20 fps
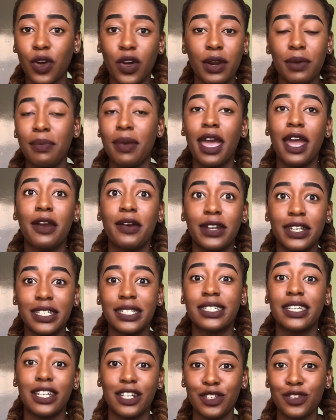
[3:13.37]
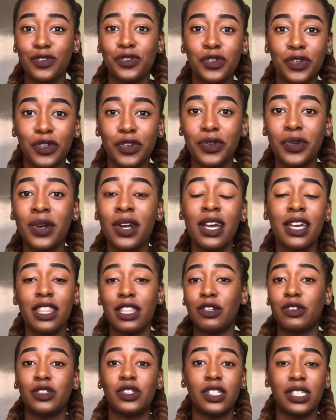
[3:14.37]
Not apparent, it is true,
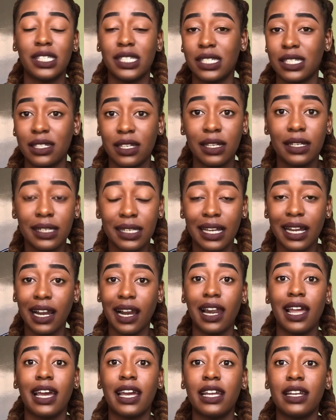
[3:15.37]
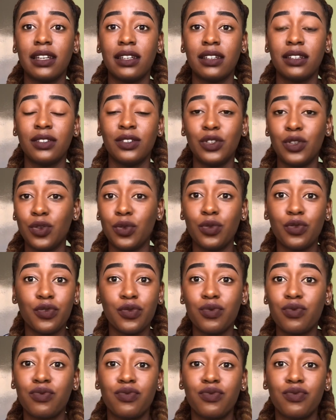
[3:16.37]
they'll just decline you